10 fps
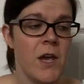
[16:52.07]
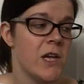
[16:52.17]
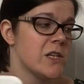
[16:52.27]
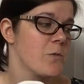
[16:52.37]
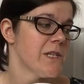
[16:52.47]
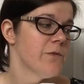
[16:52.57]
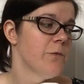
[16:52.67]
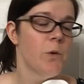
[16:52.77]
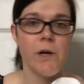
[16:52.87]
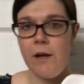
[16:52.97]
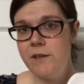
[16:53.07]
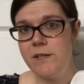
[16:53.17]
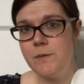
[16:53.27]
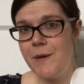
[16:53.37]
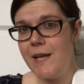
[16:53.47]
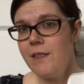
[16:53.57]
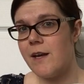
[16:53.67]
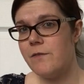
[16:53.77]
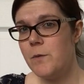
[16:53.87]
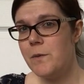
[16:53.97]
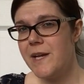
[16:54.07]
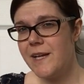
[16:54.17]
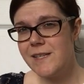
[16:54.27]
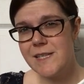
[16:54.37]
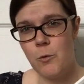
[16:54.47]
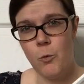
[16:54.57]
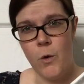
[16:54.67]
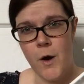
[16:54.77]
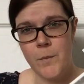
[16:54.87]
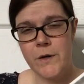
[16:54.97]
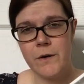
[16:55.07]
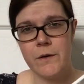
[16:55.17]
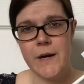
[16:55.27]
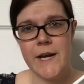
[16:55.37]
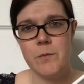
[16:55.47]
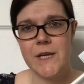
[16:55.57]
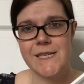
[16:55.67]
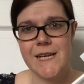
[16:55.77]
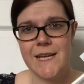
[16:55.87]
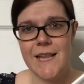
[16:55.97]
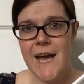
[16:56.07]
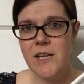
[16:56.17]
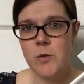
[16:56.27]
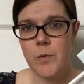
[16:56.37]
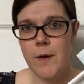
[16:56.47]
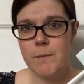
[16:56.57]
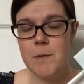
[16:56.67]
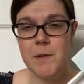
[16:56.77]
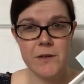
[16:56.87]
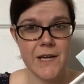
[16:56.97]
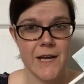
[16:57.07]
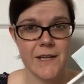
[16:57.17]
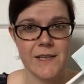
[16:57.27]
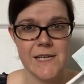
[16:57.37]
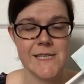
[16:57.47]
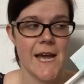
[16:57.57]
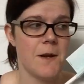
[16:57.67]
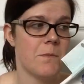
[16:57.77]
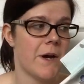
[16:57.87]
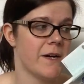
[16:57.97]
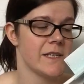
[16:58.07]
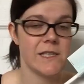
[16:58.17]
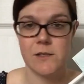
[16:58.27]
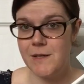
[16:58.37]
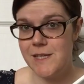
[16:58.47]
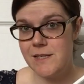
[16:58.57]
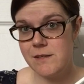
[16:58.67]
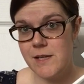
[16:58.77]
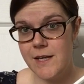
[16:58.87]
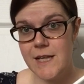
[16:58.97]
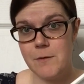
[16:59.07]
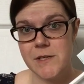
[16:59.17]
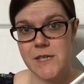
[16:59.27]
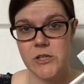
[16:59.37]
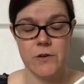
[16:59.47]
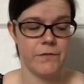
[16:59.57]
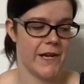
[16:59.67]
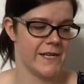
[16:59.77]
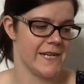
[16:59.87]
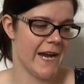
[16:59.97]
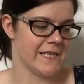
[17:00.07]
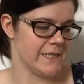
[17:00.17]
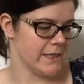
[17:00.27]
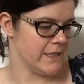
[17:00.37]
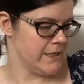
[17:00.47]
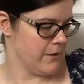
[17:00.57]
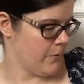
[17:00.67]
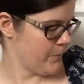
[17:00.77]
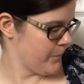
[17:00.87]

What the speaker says: So it was $4, but I thought if you were to get this at Walmart or any place like that, you'd probably be looking at least $10. So I still thought that was such a fantastic deal.